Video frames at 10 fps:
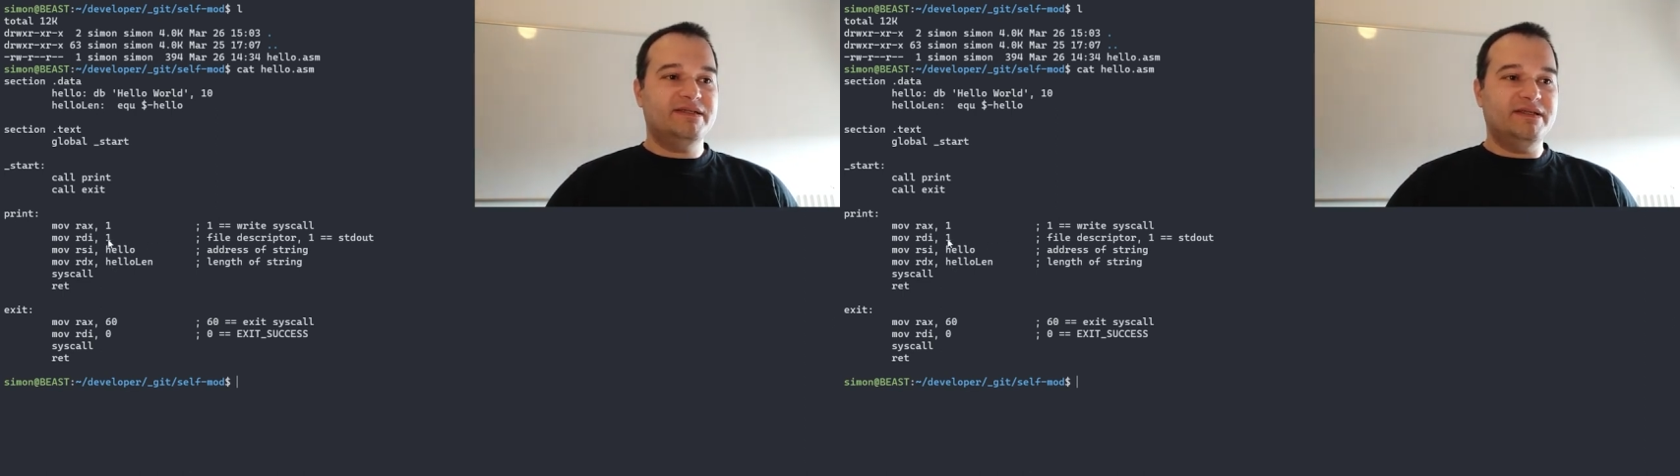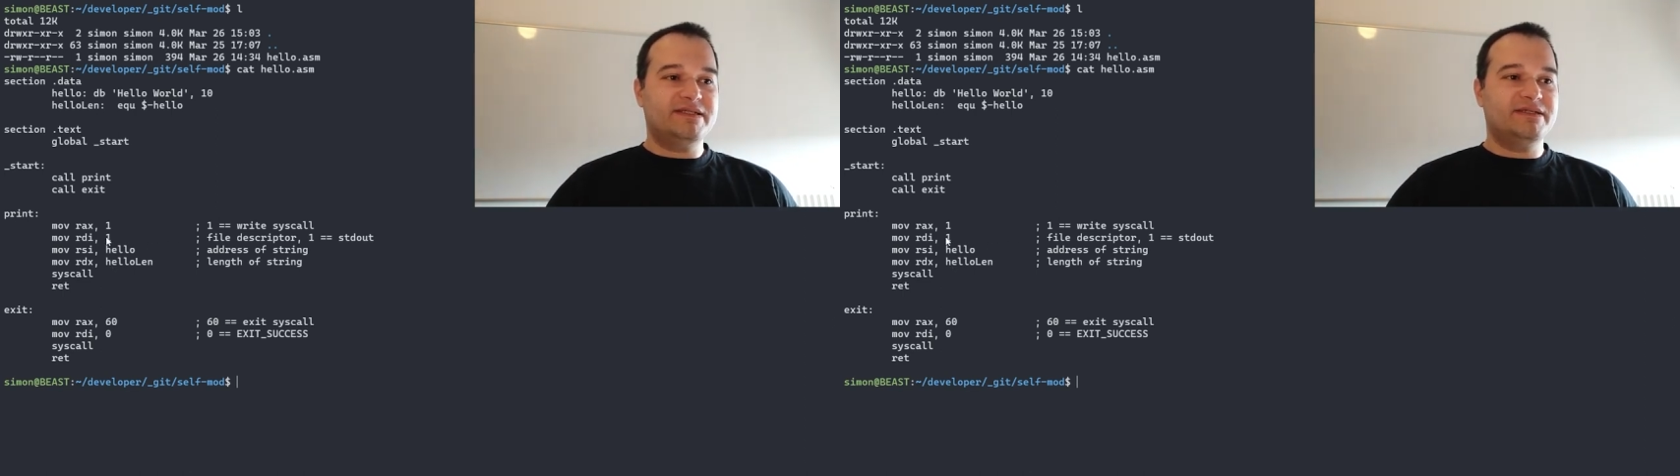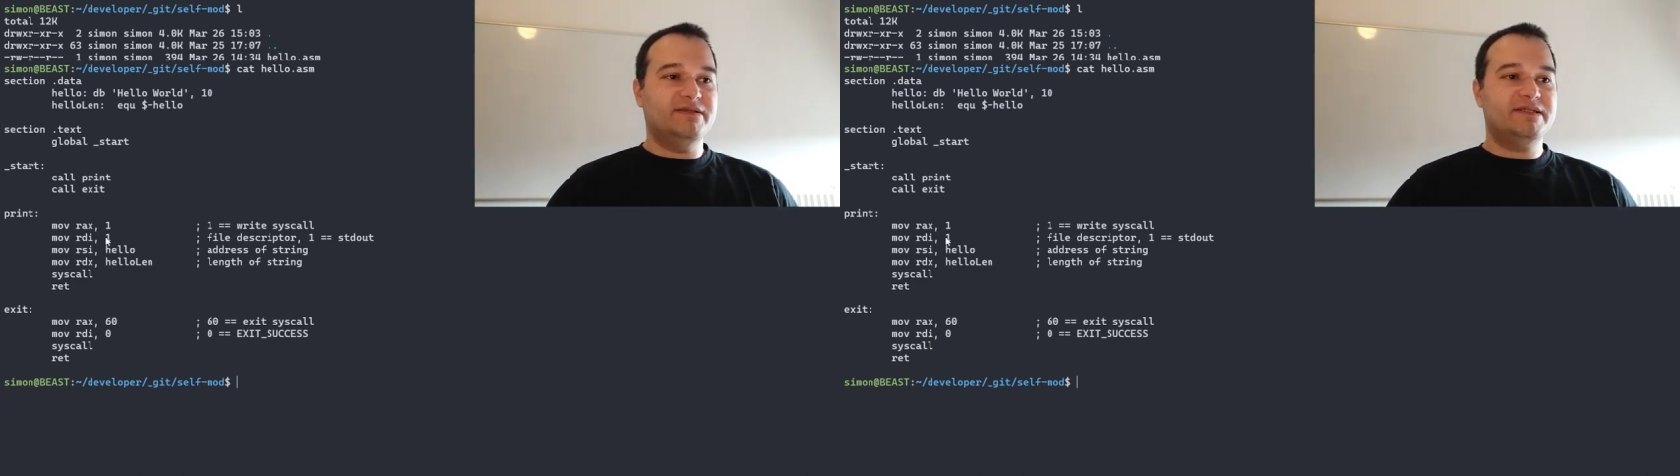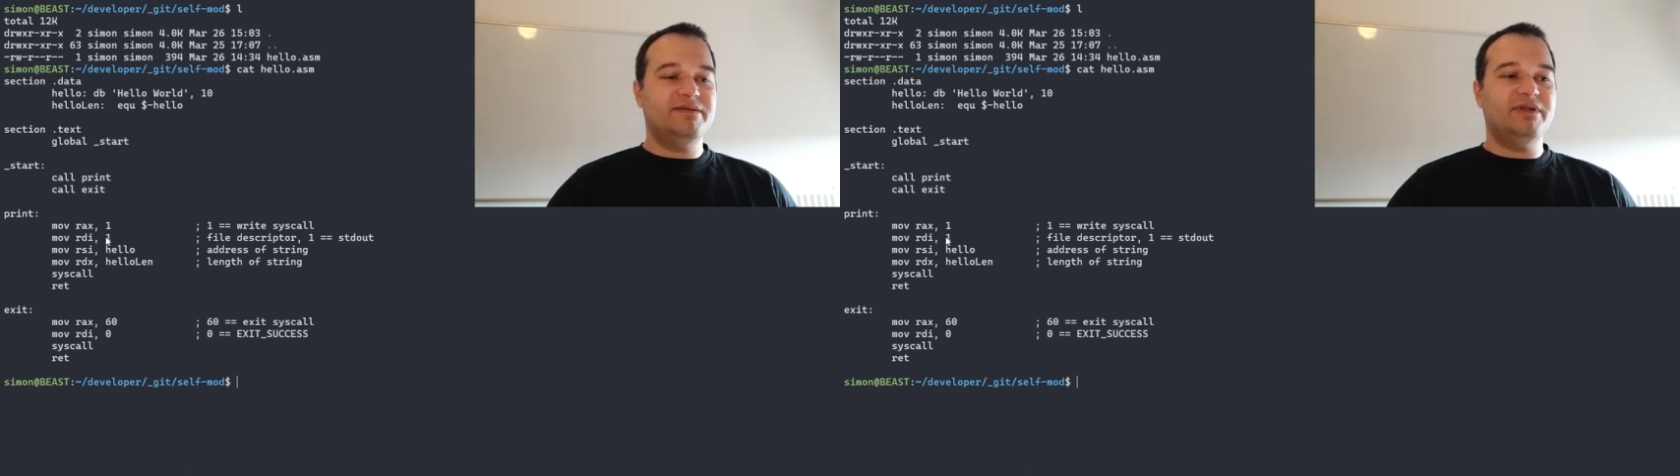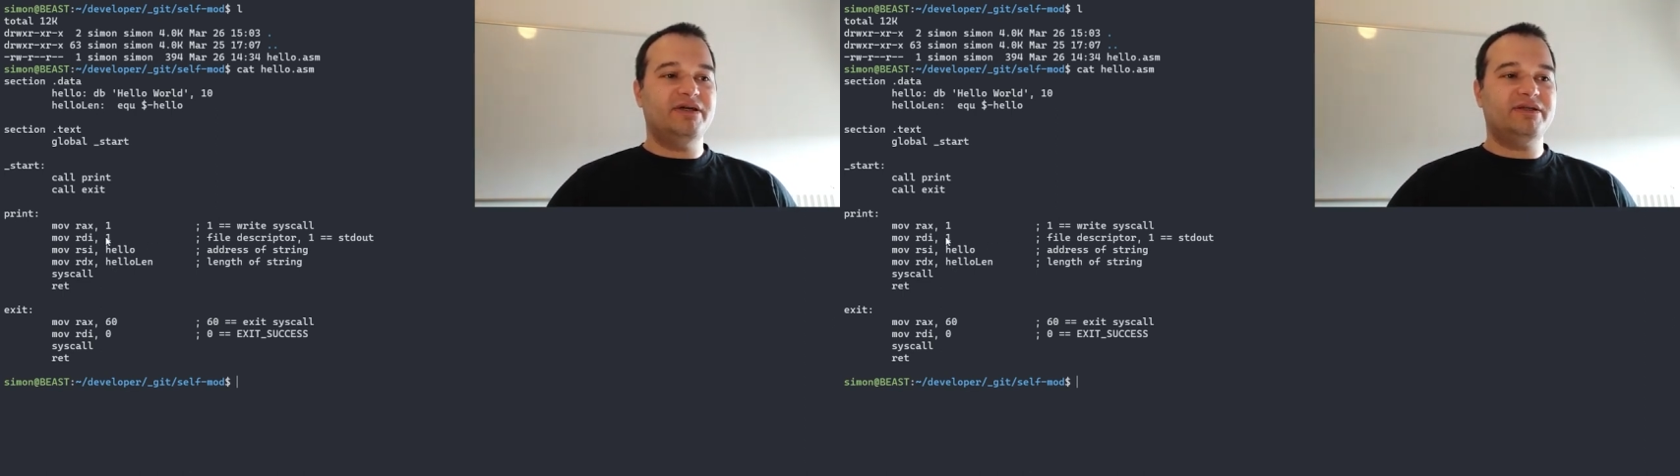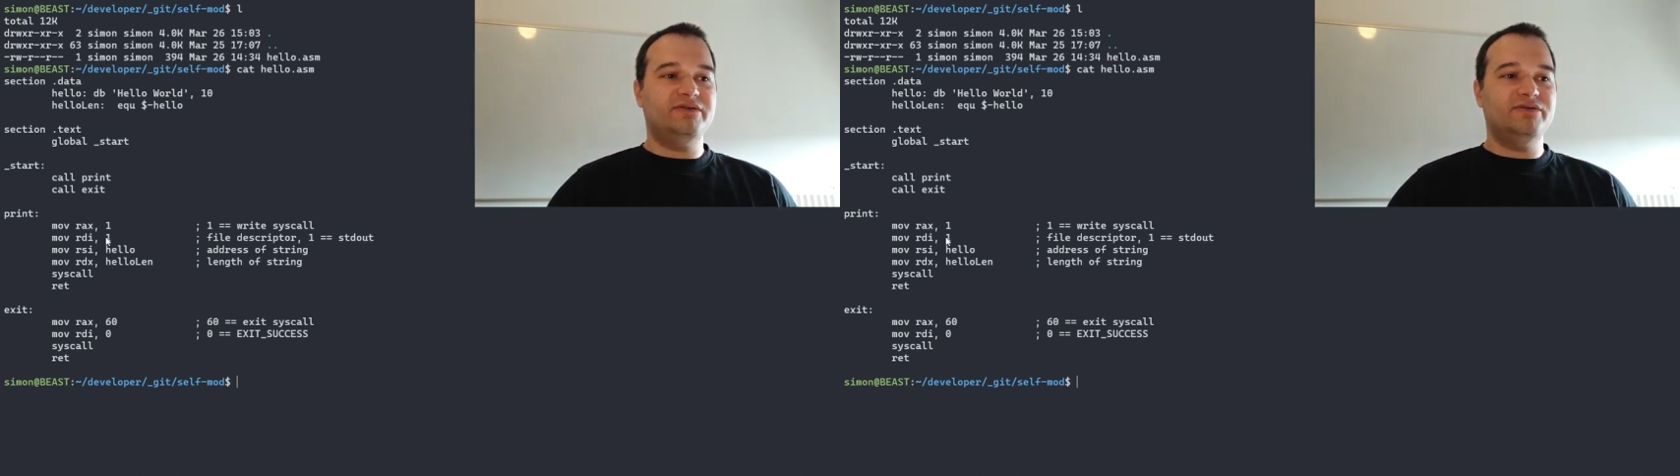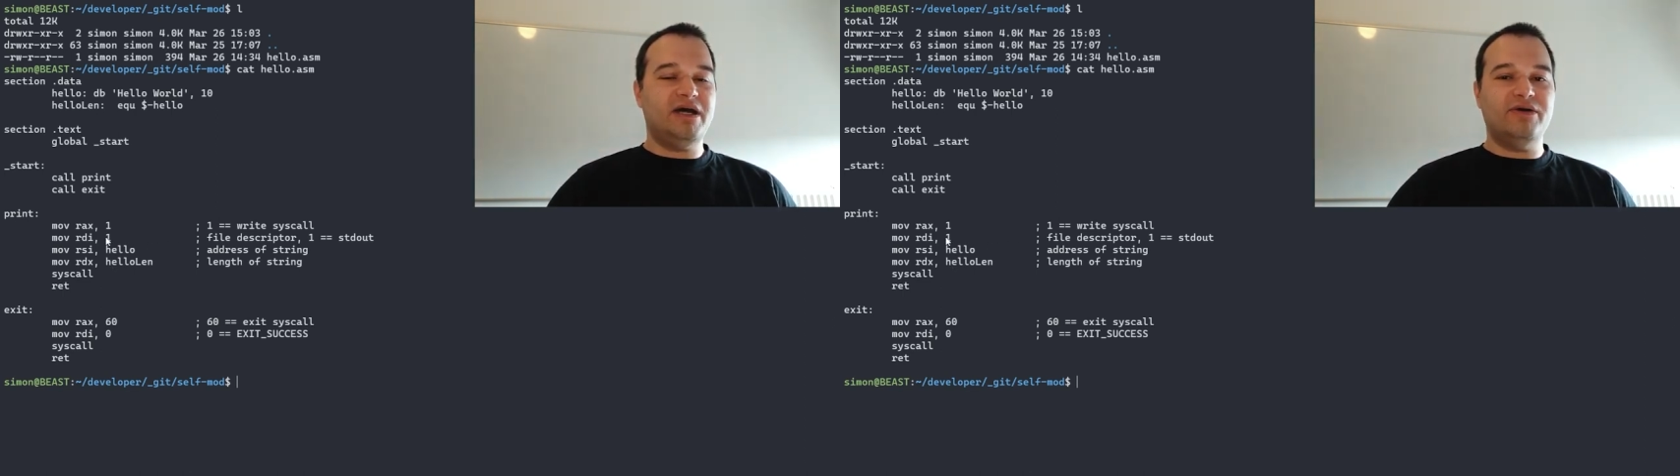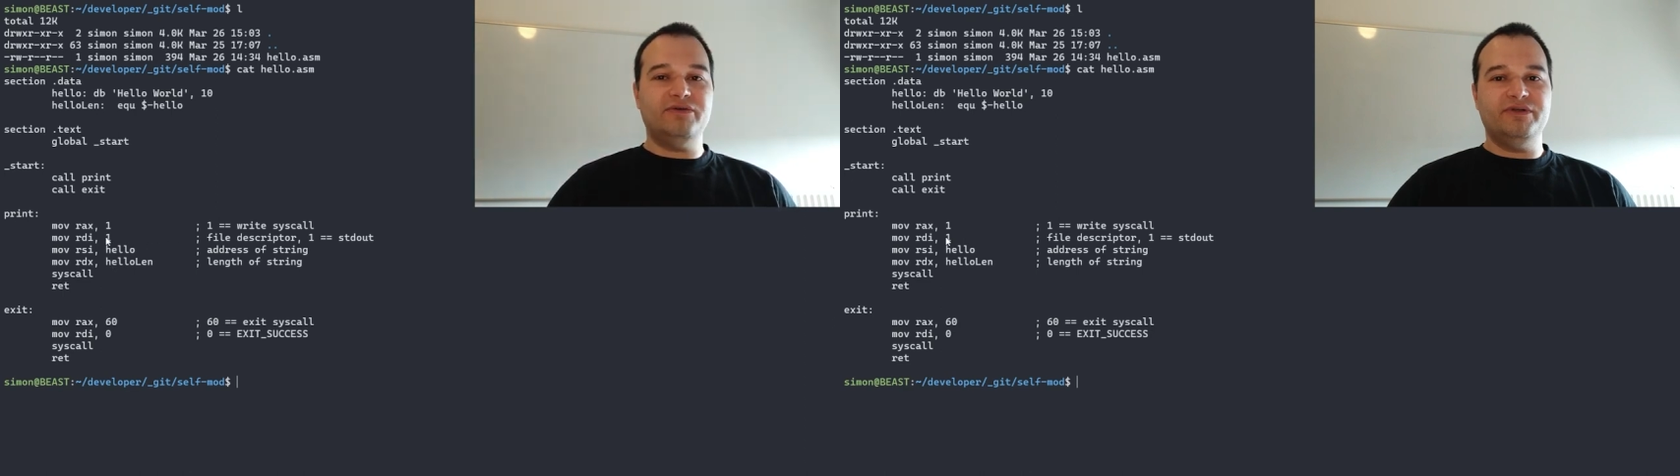It's uh, similar to
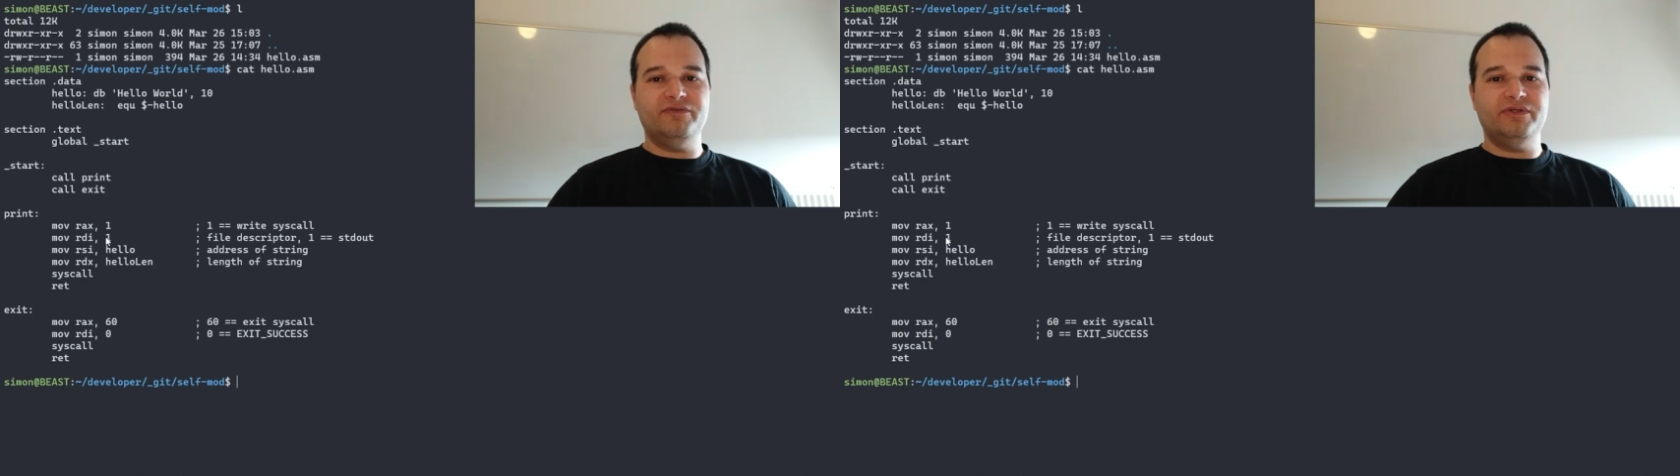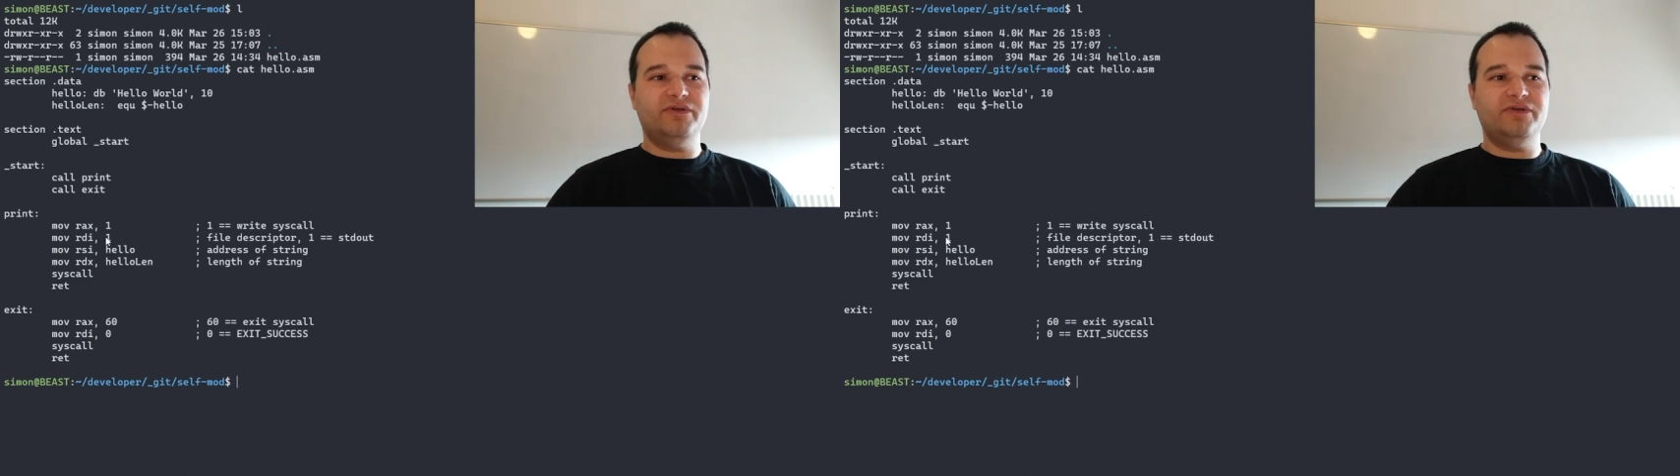how we would